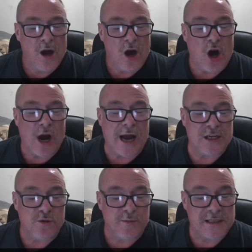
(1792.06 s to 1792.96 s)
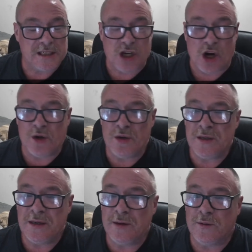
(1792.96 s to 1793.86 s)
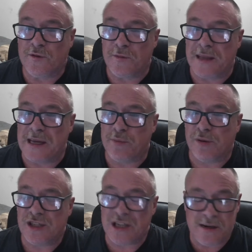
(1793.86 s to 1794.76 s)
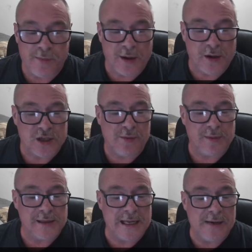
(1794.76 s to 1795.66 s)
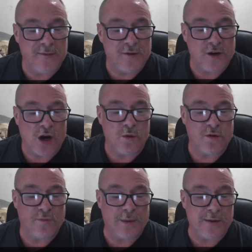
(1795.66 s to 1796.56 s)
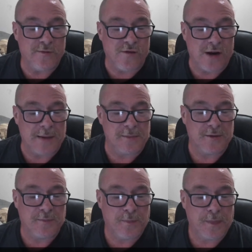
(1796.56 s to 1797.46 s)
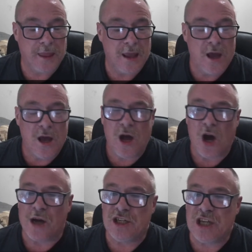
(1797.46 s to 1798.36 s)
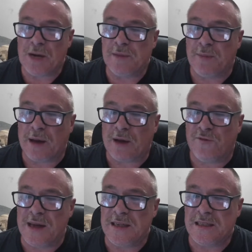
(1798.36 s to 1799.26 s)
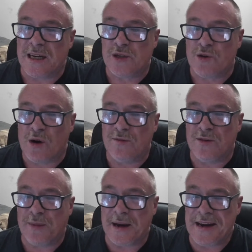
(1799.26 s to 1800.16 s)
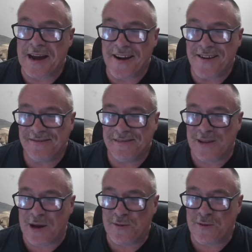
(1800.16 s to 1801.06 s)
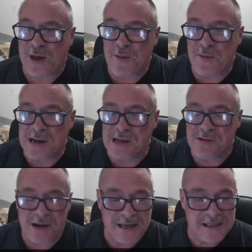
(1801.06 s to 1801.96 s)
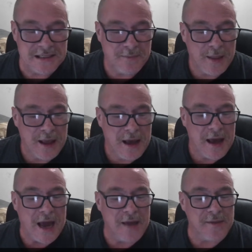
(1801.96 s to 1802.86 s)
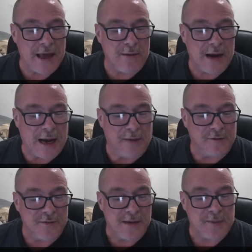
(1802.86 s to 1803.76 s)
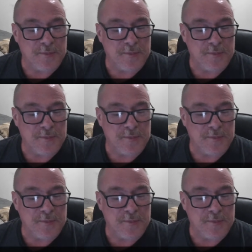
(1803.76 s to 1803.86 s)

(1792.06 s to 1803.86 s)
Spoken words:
I had to abscond from the oppression because I believed I would have been framed. I jumped the back fence and drove to Bendigo like Thelma and Louise, and they were after me.